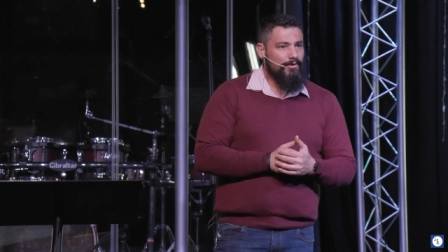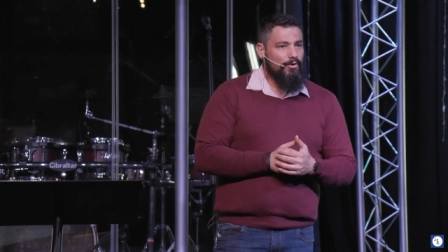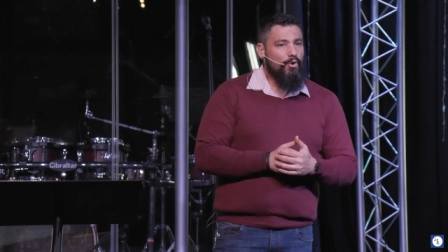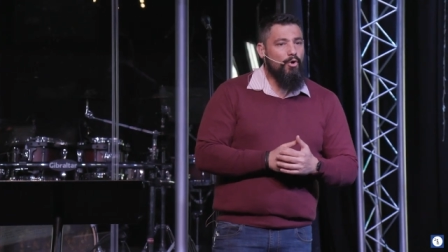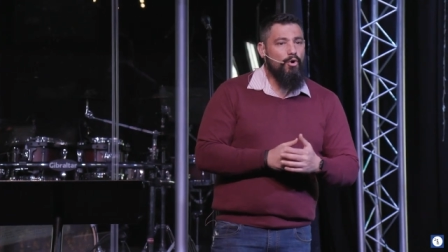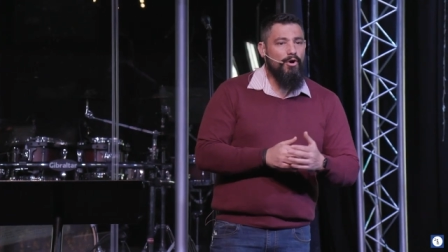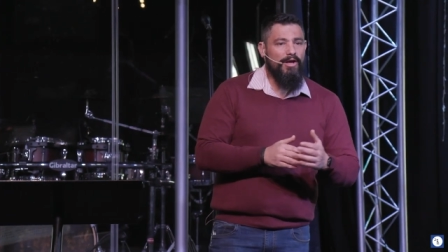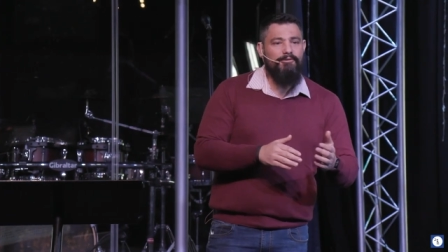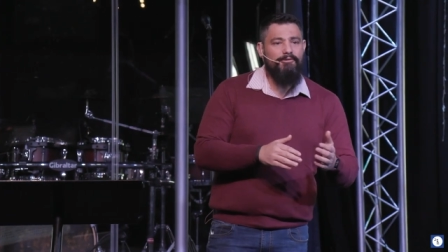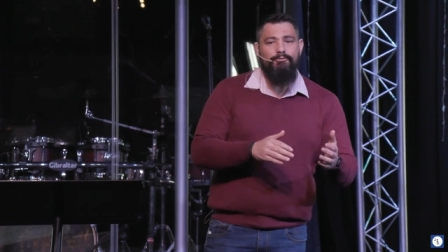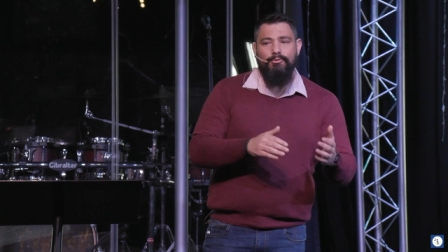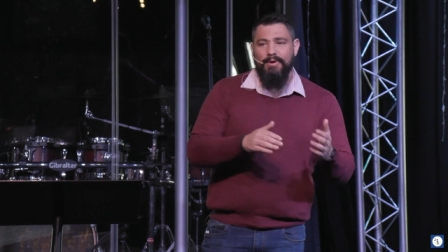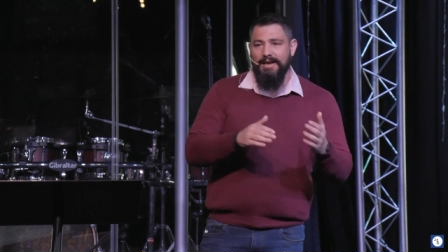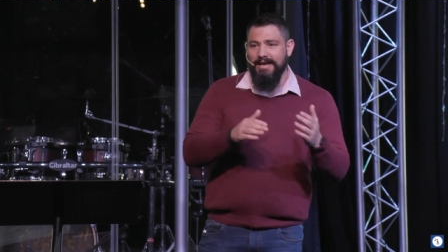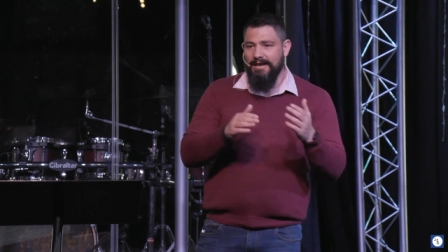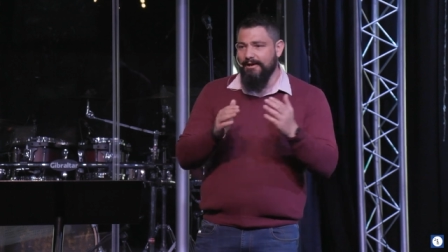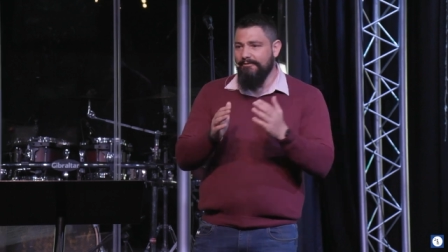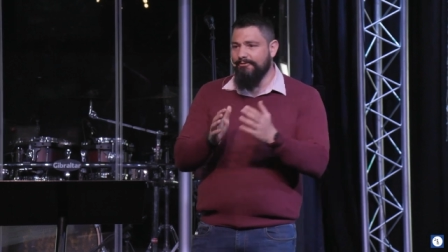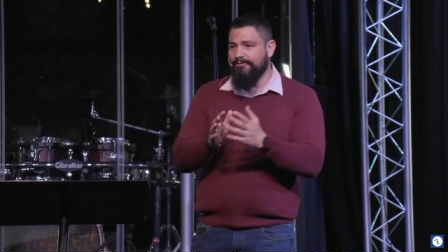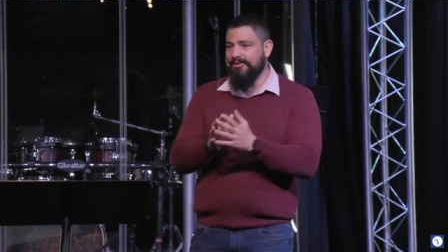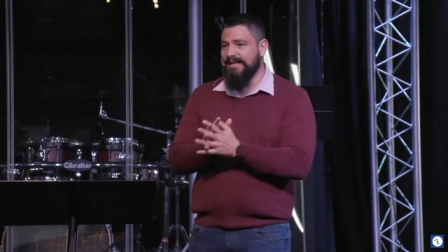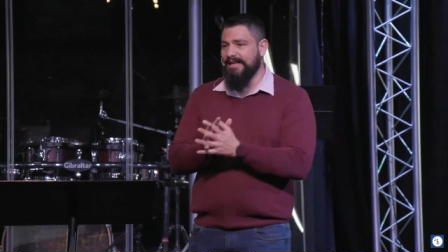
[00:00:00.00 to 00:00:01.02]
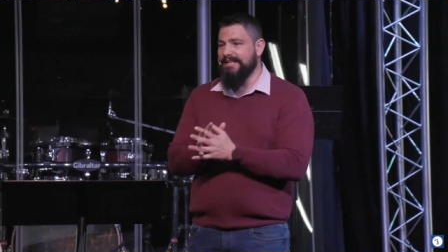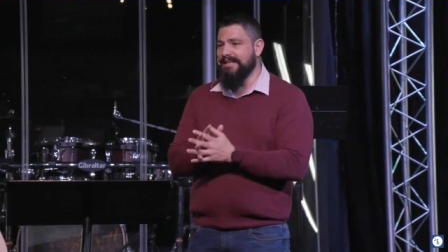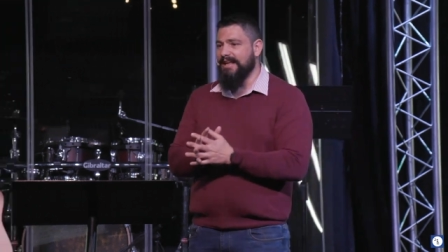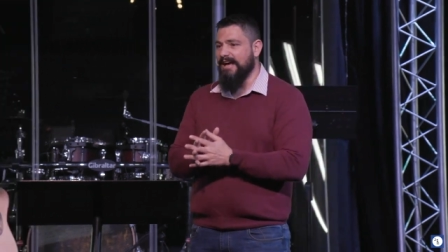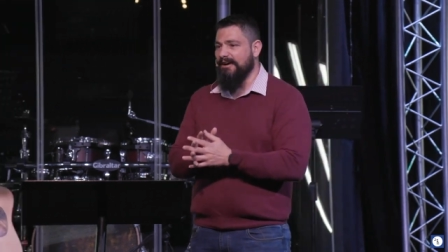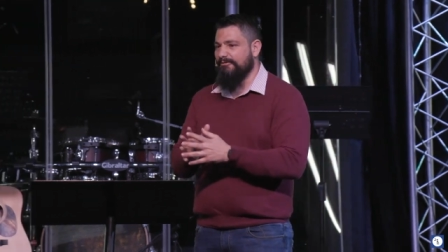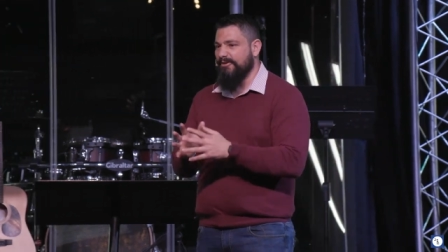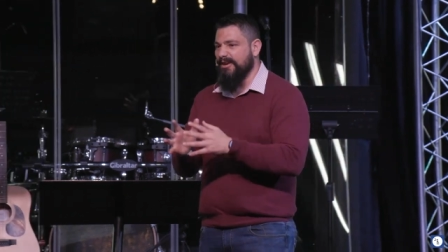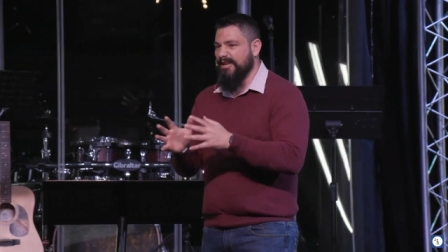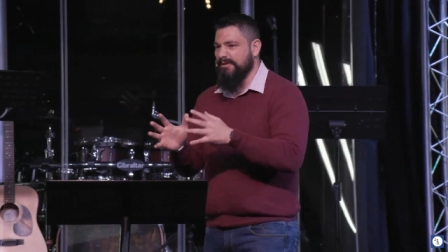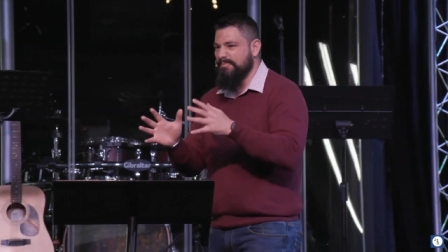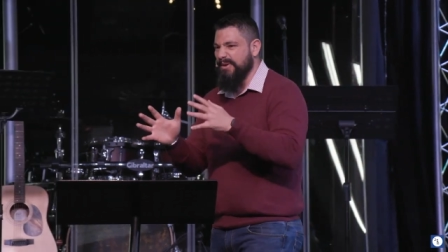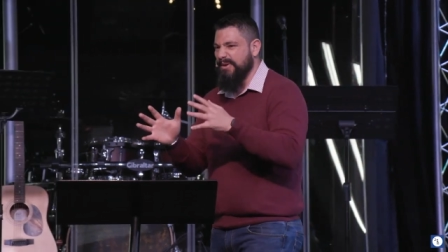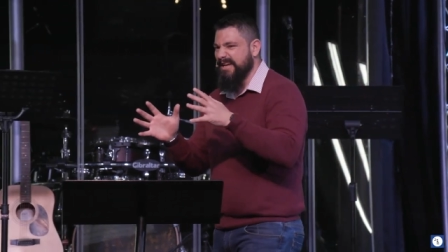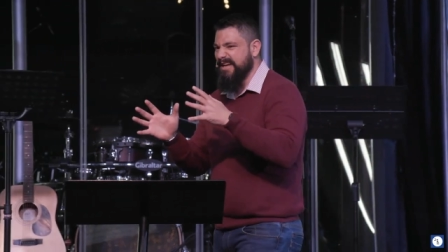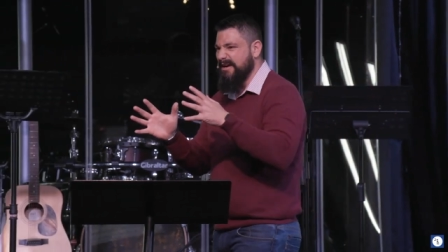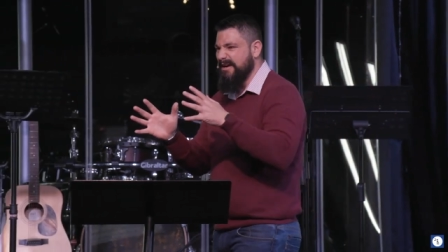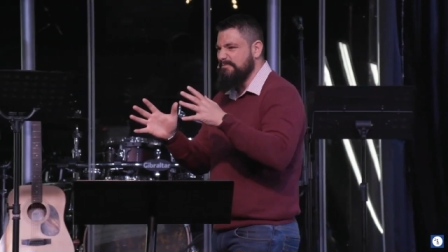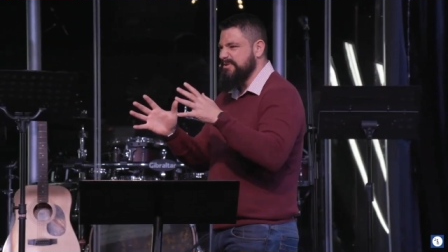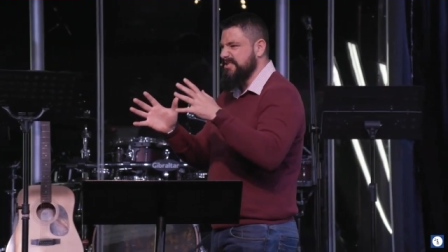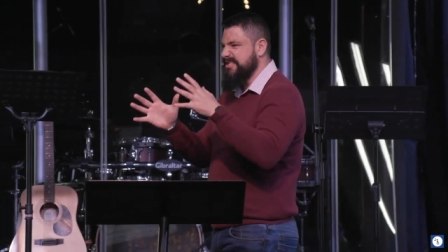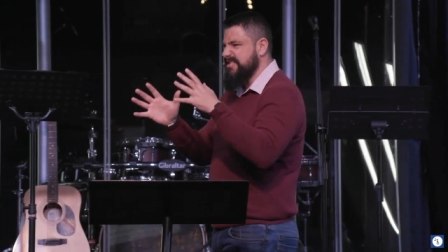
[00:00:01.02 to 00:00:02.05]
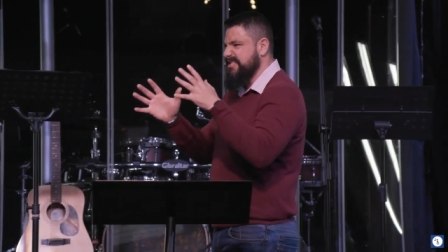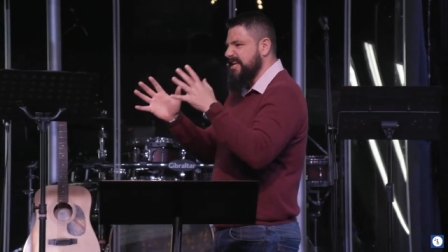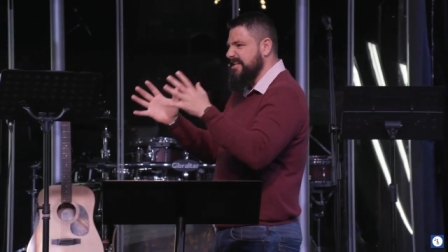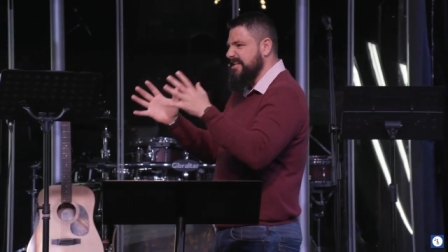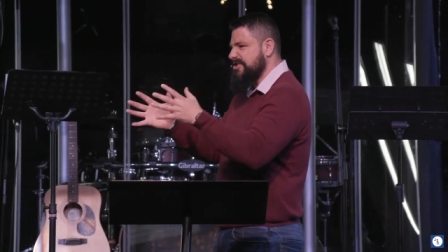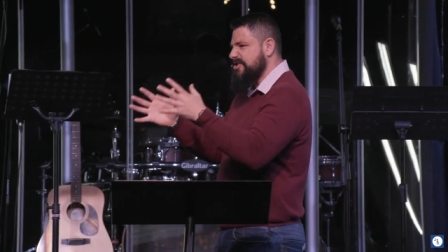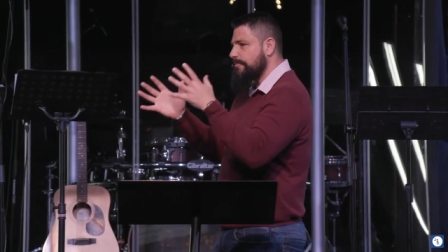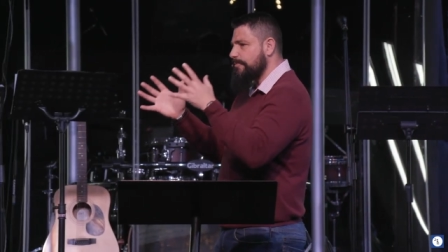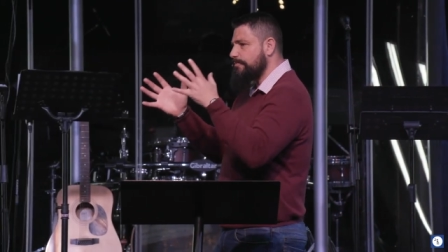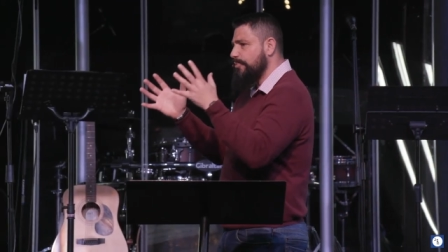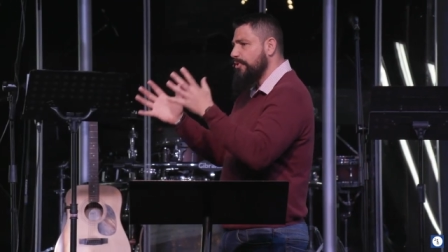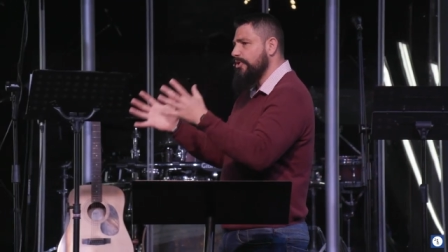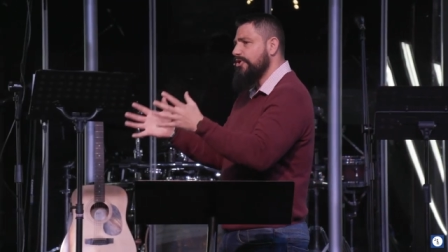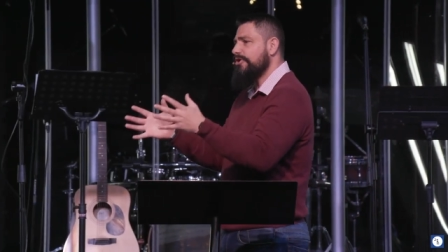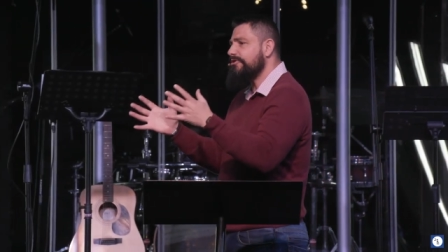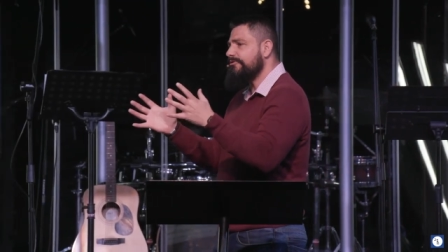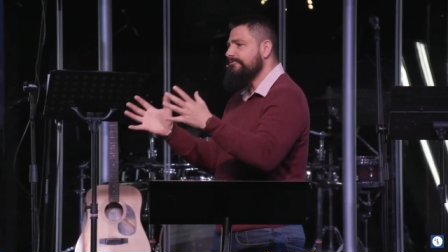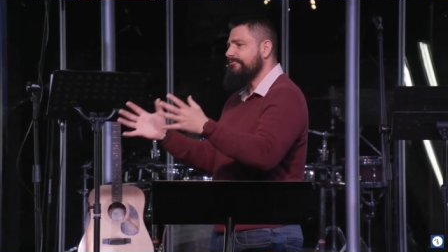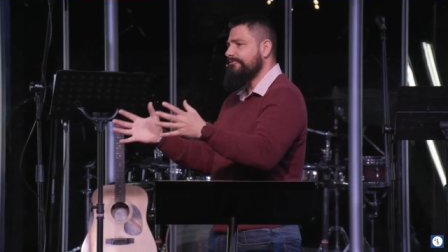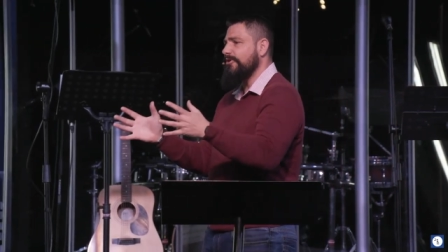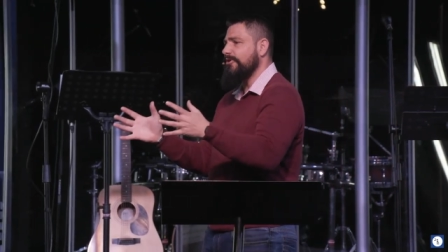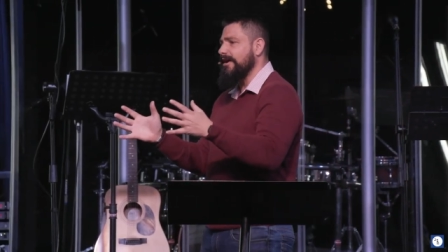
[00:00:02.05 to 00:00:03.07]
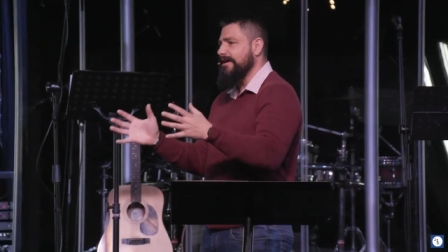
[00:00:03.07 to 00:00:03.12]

or if we live that life and it becomes such a burden for